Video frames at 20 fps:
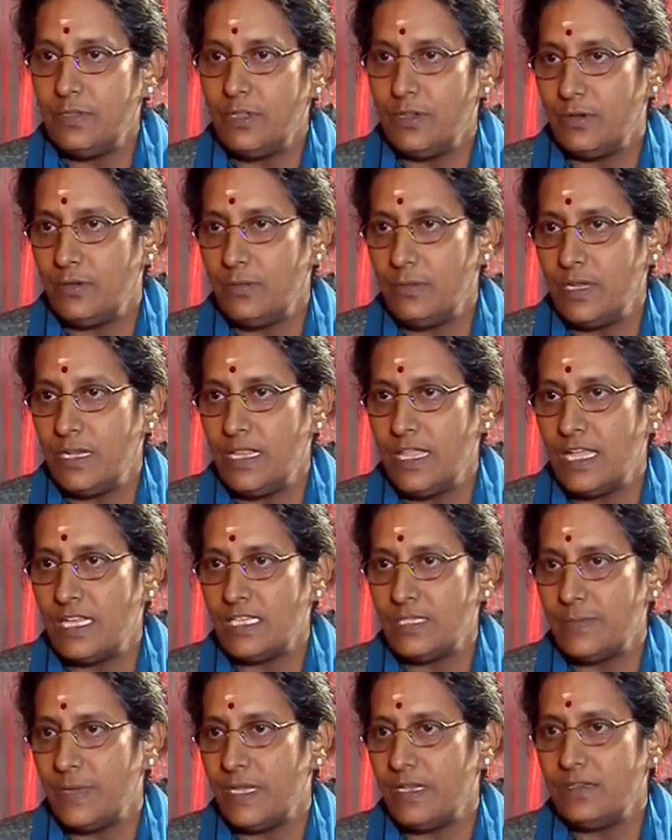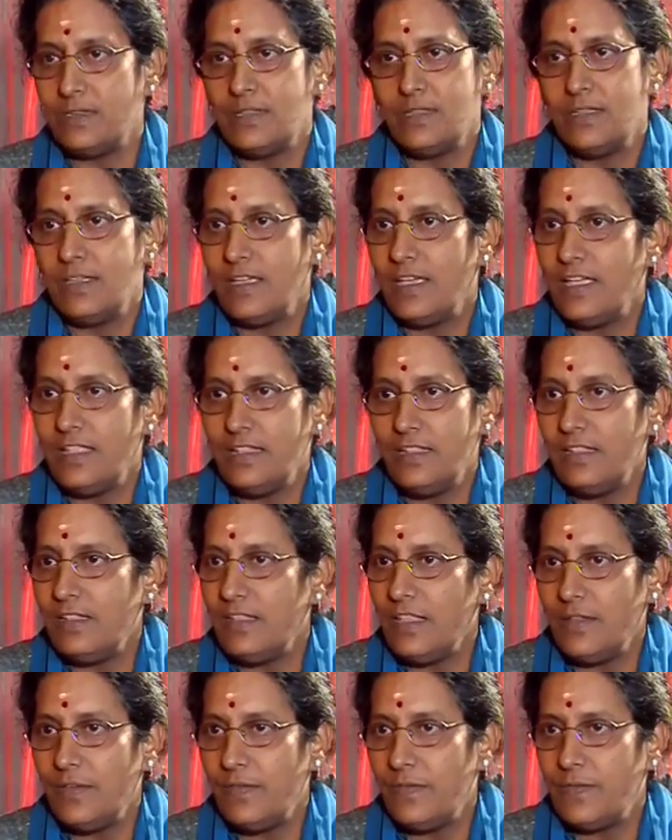you know, money aspect and
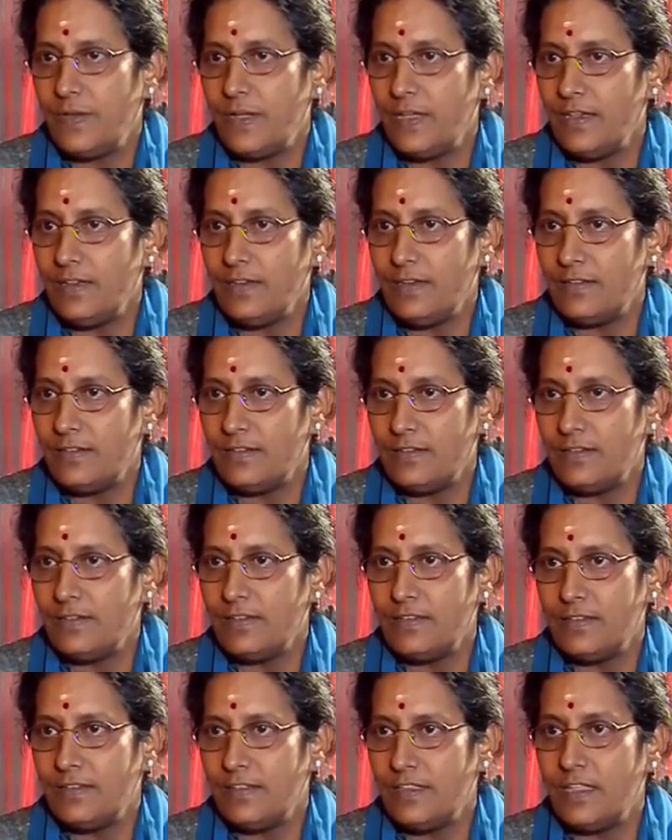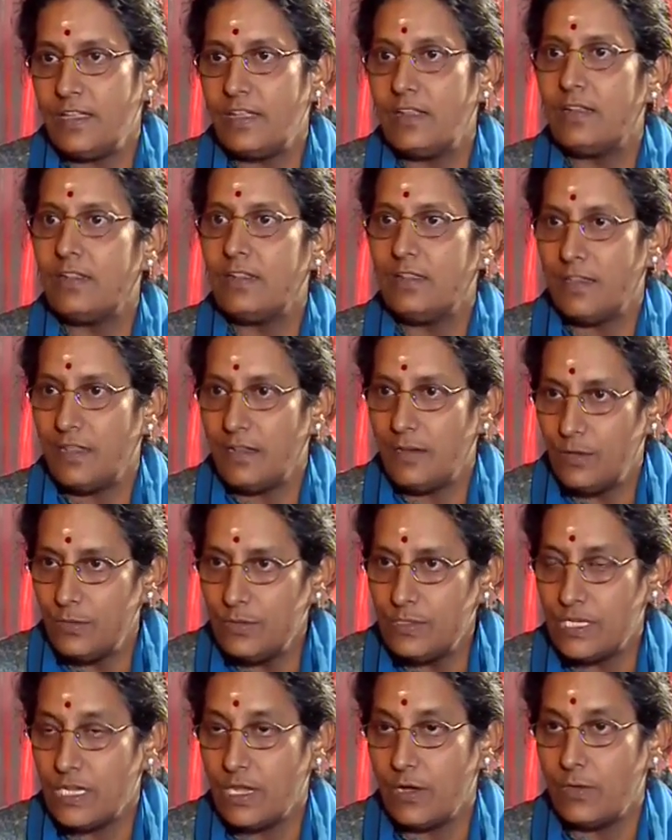they find uh, they, are, they are
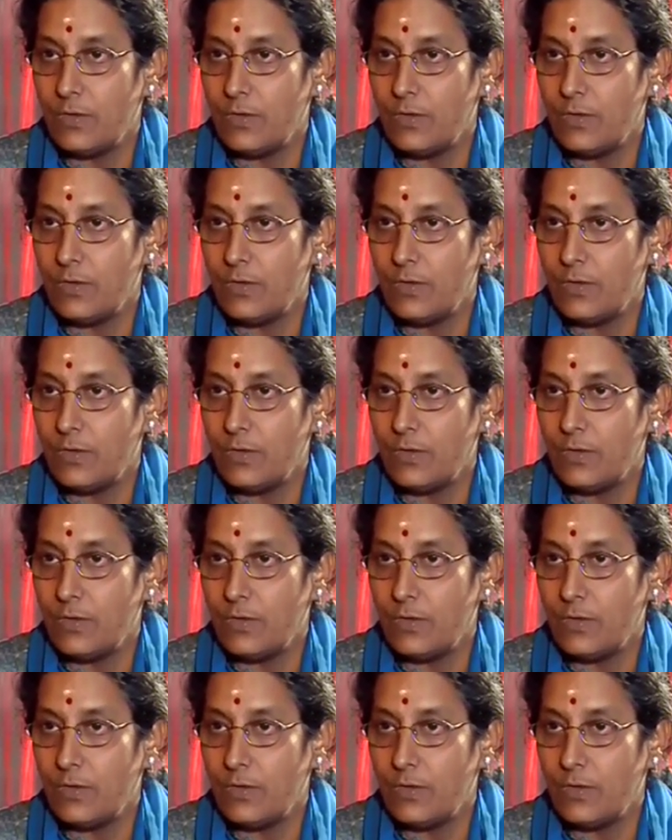losing